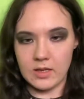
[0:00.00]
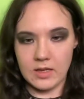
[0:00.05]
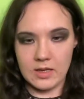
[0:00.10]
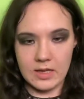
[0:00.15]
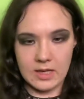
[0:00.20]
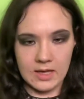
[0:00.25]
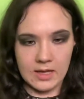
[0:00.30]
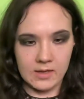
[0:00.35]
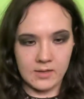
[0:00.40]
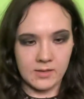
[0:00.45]

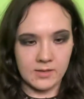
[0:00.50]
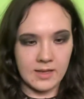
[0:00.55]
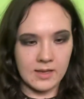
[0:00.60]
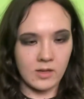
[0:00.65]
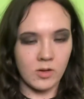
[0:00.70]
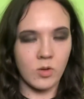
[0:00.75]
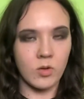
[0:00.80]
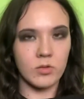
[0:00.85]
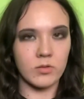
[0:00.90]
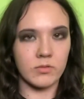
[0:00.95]
And they're
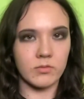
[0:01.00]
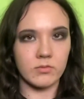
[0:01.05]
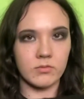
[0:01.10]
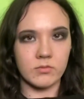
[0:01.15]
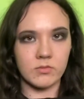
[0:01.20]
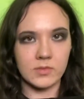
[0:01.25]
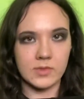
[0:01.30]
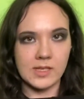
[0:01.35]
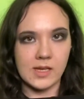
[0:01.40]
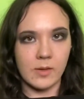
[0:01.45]
not
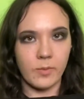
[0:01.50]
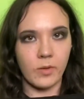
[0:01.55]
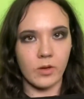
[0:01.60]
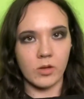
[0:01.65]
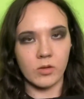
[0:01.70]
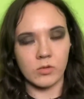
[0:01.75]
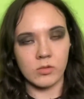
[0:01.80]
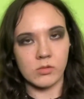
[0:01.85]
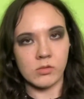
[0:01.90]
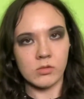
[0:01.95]

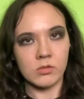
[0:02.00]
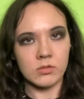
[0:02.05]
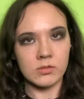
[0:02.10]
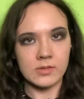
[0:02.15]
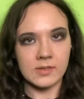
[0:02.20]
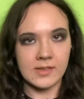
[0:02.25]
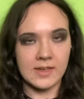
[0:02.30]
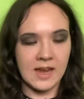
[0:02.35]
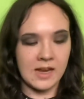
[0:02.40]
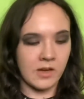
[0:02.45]
typical
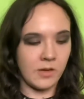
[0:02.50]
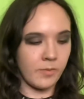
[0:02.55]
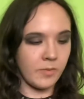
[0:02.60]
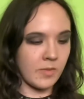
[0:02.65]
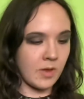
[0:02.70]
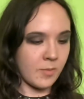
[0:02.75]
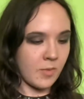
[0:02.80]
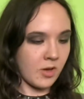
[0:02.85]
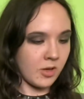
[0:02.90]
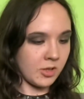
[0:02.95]
denim, they're
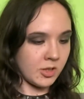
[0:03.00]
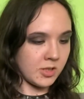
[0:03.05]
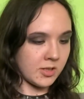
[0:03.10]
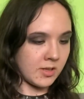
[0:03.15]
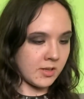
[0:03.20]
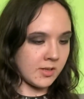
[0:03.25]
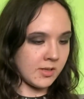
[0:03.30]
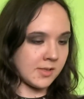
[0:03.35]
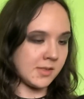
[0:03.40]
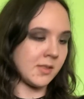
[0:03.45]
much
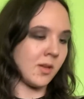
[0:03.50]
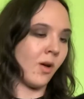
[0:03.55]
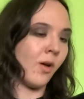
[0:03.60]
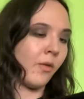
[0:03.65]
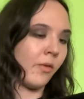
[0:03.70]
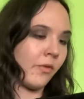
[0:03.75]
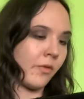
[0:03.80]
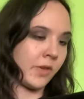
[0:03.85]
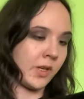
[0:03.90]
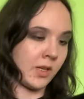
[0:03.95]

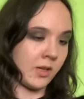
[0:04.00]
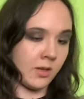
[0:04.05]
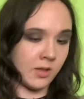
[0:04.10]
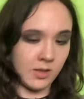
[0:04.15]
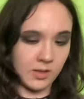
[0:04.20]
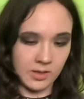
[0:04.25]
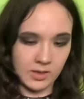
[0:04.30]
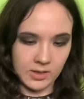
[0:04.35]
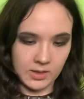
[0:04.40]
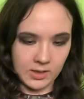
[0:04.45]
softer.
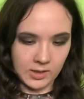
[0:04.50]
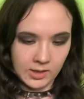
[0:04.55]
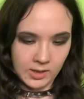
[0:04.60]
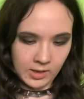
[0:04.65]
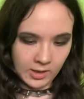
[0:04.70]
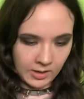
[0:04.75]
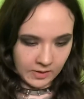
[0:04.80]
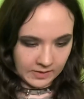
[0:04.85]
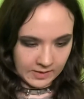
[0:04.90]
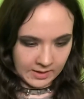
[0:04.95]

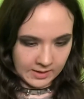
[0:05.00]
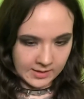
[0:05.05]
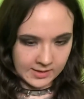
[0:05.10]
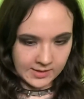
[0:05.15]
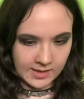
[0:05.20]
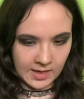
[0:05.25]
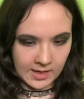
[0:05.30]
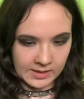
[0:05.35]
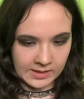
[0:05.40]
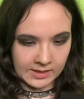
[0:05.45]
They're
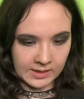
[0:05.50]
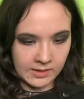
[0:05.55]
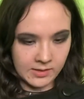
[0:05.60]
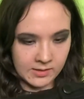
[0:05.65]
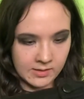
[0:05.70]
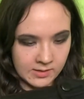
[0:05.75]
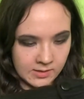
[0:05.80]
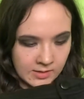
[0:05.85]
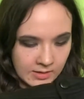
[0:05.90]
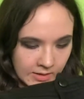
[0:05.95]
slightly
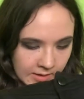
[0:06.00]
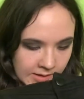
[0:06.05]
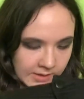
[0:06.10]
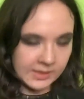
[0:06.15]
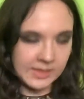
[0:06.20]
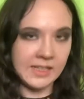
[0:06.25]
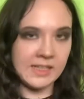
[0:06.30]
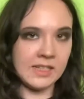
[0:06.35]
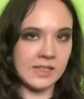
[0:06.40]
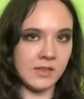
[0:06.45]

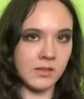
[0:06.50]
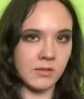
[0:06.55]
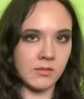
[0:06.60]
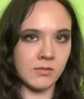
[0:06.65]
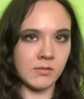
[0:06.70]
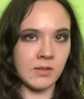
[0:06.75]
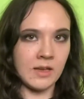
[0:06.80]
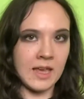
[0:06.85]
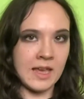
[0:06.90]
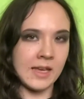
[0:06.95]

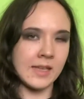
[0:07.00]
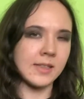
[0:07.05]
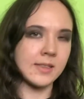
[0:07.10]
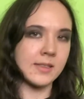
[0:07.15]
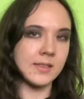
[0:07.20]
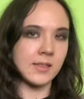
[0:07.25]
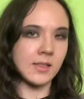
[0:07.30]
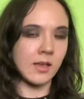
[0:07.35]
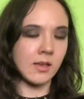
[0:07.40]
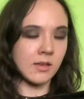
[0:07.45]

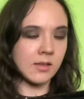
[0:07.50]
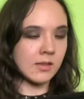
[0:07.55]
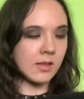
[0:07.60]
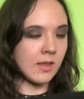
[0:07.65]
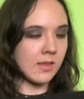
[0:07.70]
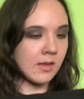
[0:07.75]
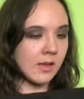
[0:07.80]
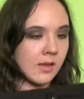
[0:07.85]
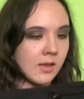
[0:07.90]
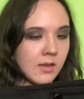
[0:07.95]
linen-esque, I
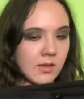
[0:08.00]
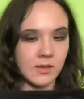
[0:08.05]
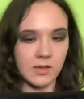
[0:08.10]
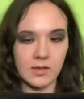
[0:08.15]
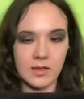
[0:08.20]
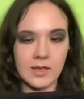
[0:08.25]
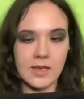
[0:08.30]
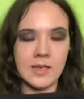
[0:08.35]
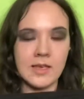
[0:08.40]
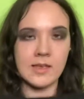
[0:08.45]
think.
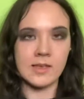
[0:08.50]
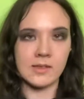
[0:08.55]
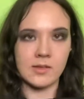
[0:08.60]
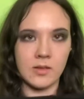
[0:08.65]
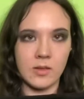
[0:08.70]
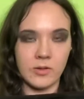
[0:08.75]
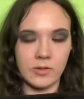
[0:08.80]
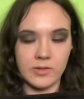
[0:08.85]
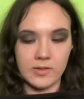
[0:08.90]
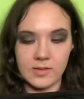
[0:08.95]
So
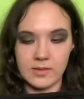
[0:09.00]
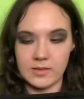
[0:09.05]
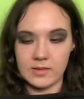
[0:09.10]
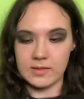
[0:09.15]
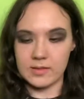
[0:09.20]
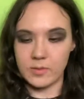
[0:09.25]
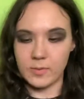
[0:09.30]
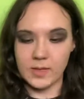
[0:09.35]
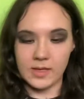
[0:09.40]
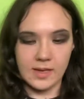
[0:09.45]
this will
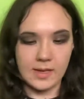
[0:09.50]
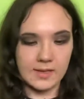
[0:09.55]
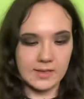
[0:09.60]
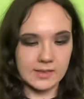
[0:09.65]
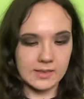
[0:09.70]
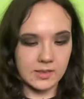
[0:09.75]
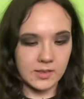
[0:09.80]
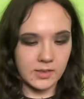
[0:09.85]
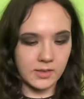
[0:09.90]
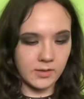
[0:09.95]
be
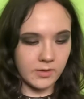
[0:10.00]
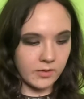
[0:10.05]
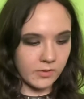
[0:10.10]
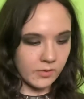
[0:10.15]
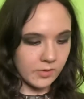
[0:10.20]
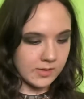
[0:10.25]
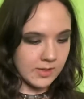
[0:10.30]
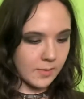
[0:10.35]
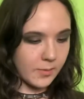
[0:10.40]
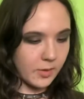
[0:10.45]
nice for
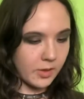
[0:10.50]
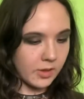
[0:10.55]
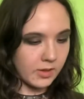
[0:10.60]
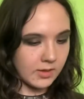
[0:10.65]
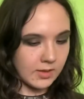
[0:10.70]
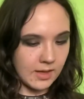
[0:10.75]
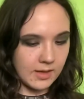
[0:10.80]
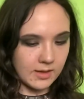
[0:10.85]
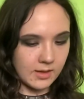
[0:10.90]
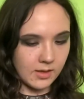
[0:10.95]
summer,
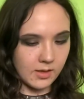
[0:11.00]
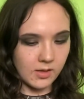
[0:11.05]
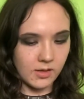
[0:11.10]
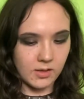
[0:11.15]
I think.